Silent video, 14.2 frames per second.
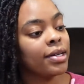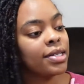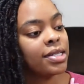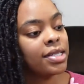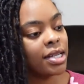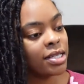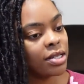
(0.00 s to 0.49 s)

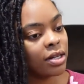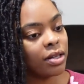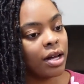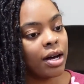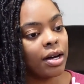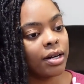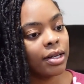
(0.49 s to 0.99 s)
six
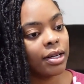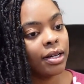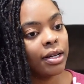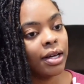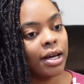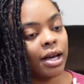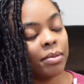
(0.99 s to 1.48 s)
o'clock.
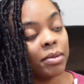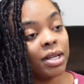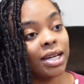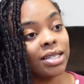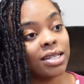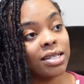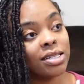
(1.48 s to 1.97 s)
I mean,
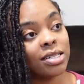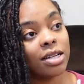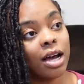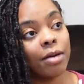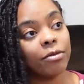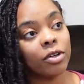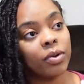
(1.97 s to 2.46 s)
I did
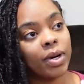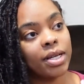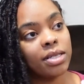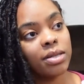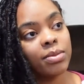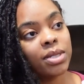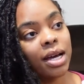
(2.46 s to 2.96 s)
stop for quite
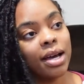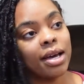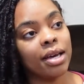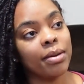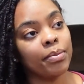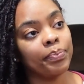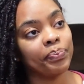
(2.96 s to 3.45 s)
some
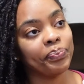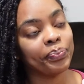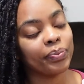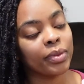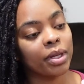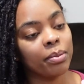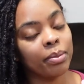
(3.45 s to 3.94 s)
time,
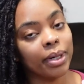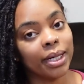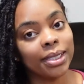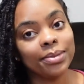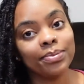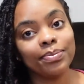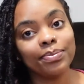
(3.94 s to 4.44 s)
but